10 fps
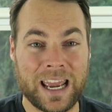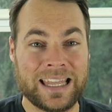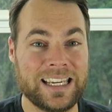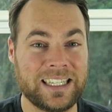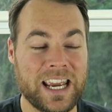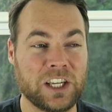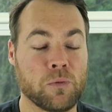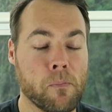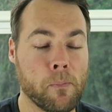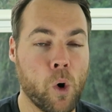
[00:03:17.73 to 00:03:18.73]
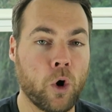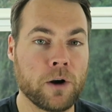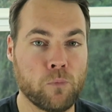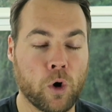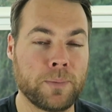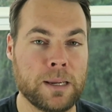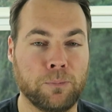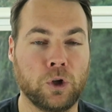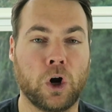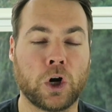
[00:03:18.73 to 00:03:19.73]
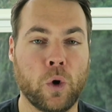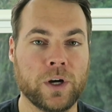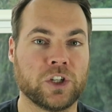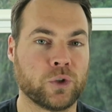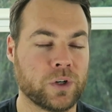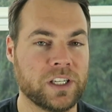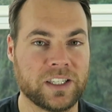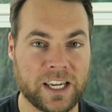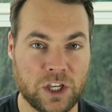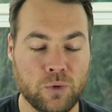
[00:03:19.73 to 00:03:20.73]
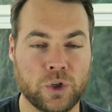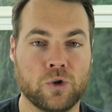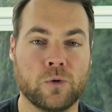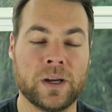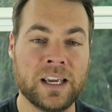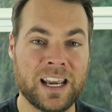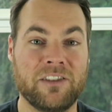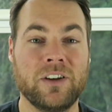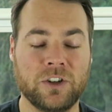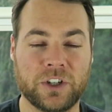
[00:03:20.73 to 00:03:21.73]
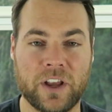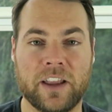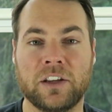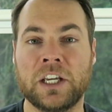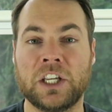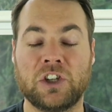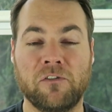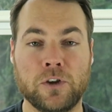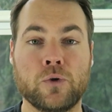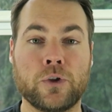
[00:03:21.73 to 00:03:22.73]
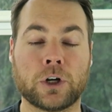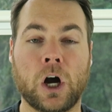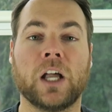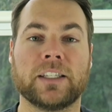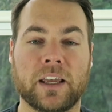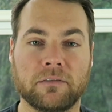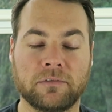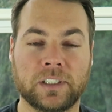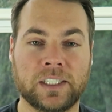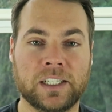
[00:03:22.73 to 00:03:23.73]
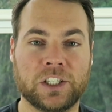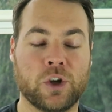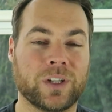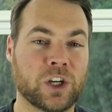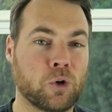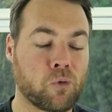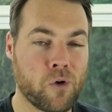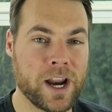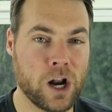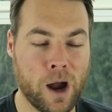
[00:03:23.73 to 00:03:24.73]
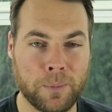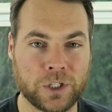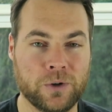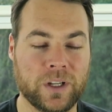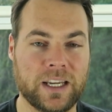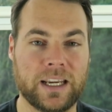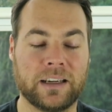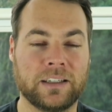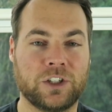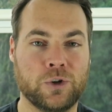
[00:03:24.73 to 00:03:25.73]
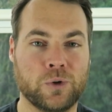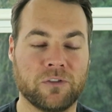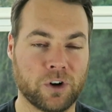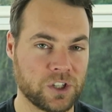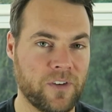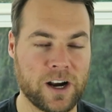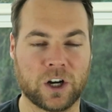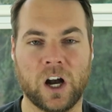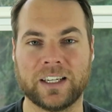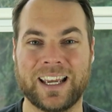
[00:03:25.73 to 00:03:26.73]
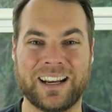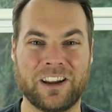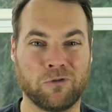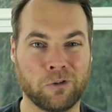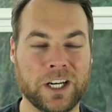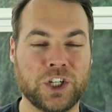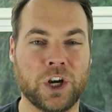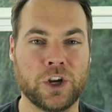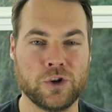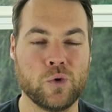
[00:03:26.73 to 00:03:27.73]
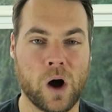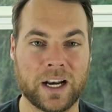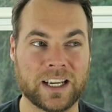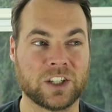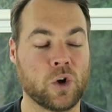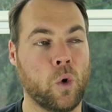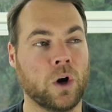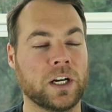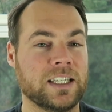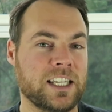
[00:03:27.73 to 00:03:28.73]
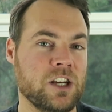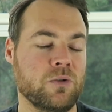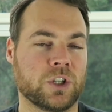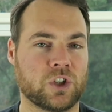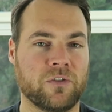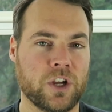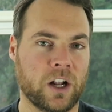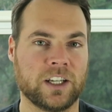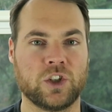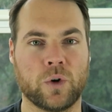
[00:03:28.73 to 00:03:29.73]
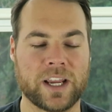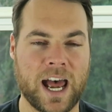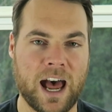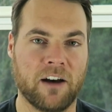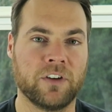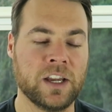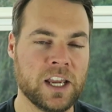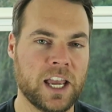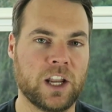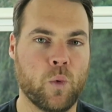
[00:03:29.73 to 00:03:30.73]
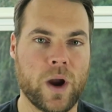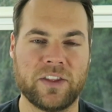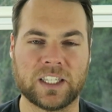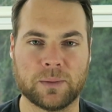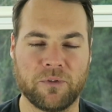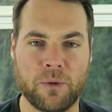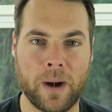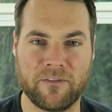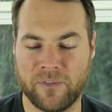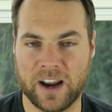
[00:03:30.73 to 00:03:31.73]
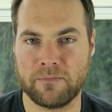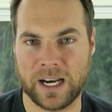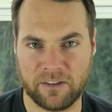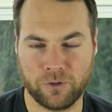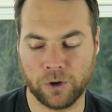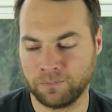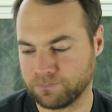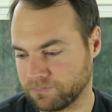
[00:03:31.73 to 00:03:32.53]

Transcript: And these days, more and more people are going to sources like YouTube and the internet to view their content. So it's a great opportunity to diversify your content and reach a new audience or continue to serve the audience you already have in a way that some of them might find meaningful.